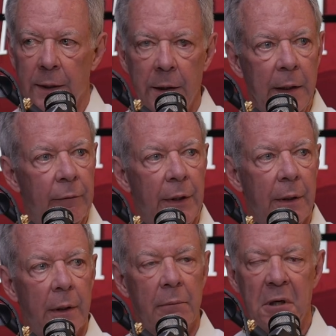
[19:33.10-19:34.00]
I or didn't a different even,
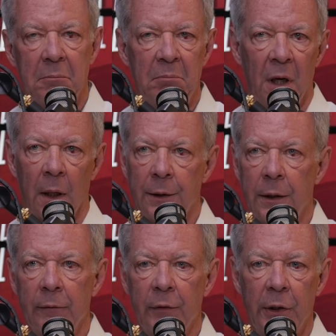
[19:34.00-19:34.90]
version of it? No, I
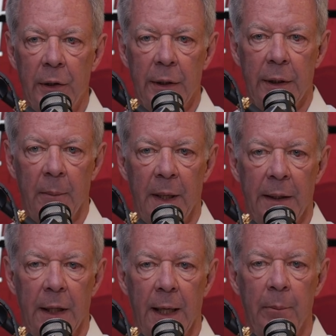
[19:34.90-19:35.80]
didn't even hear it in my
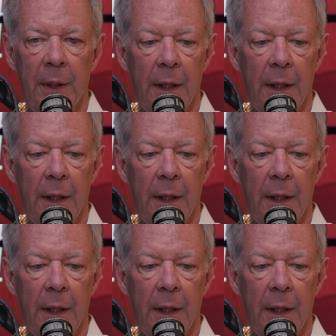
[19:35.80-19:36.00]
time.